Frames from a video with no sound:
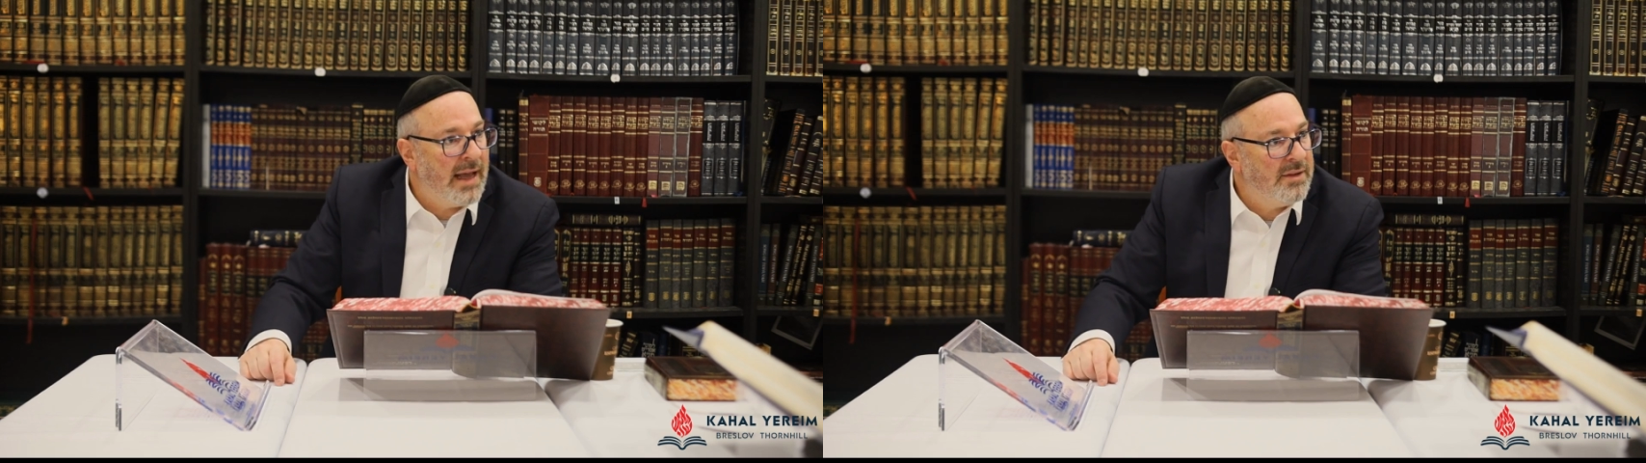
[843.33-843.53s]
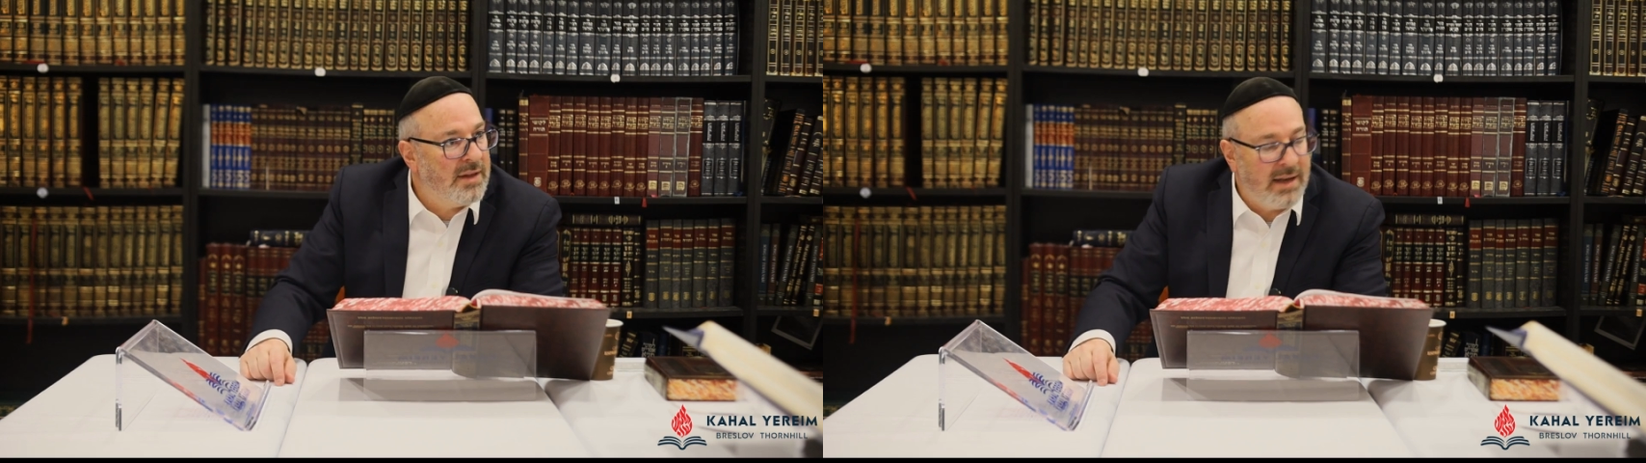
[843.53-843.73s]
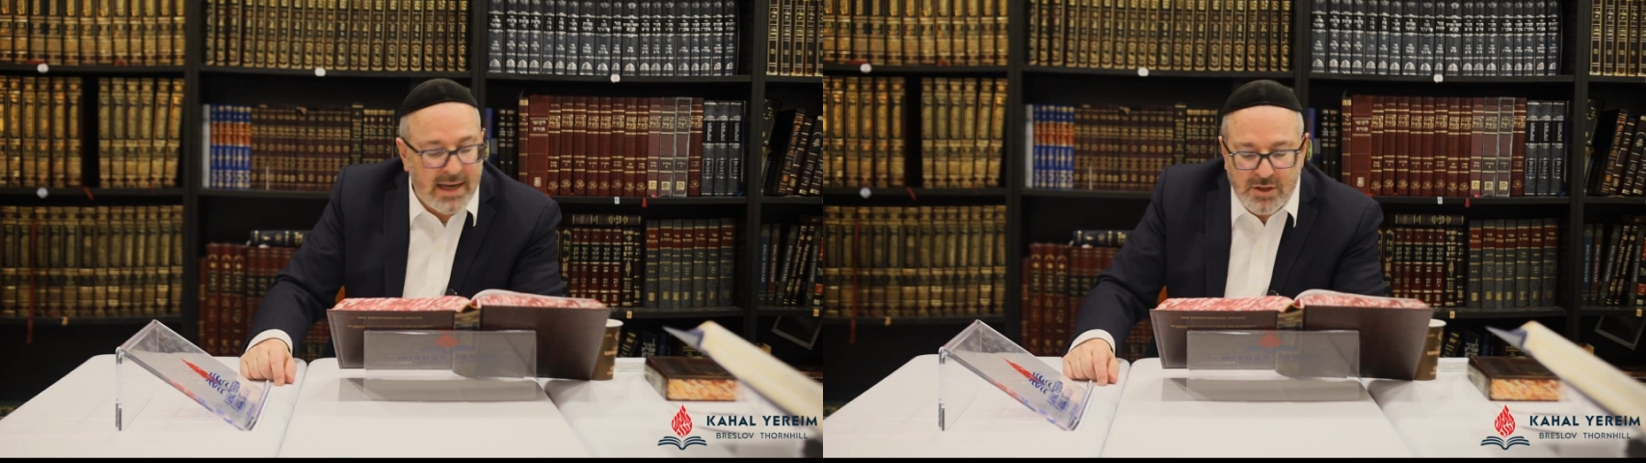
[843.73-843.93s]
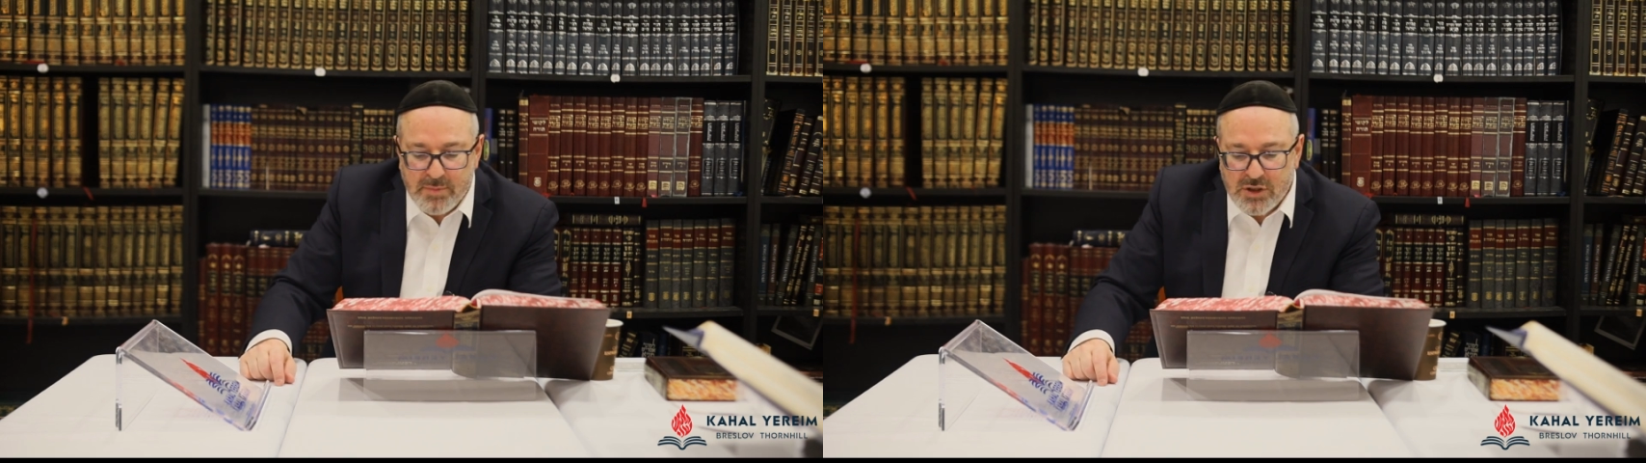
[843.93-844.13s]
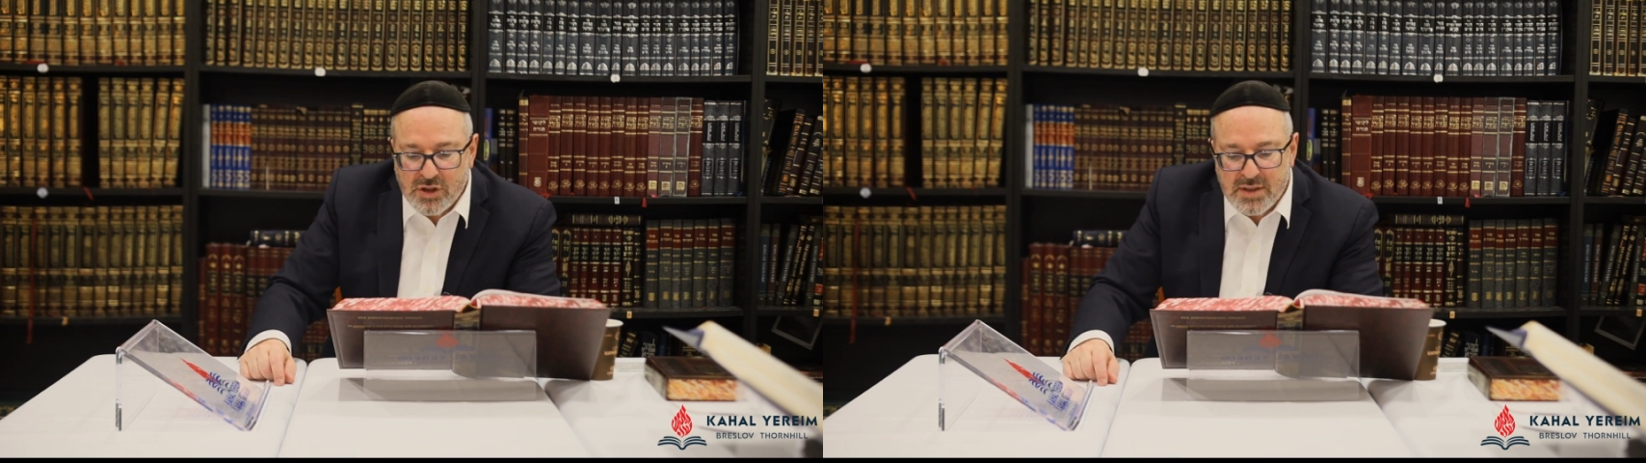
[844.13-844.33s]
end of the next
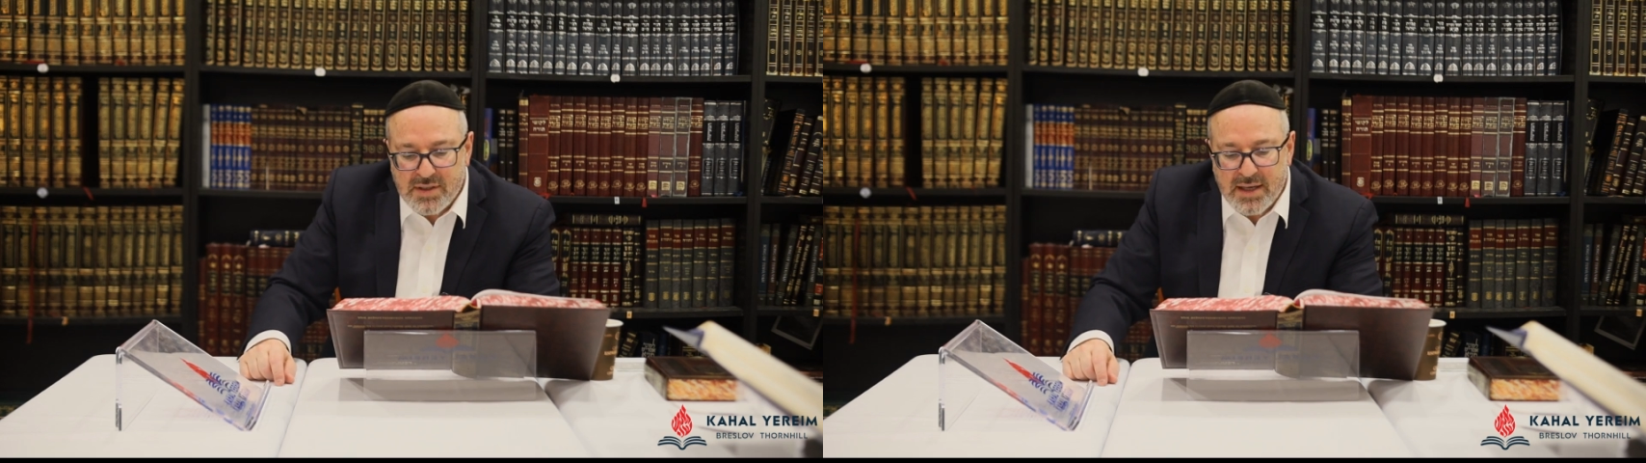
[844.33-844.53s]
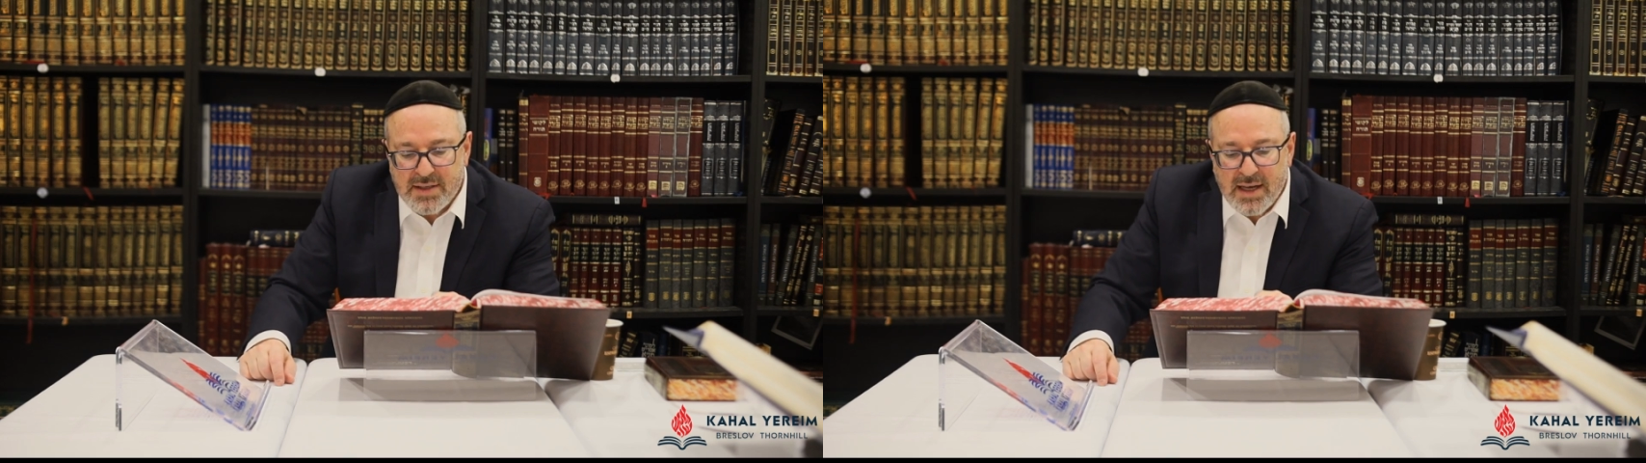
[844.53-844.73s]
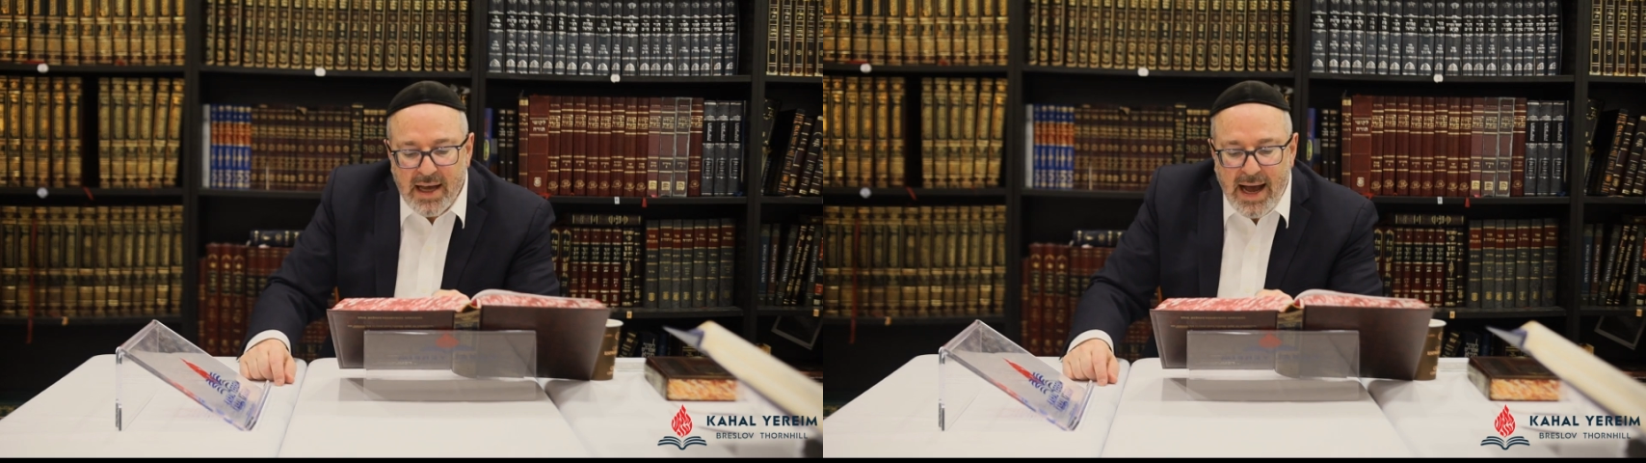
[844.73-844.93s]
Mishnah, it says,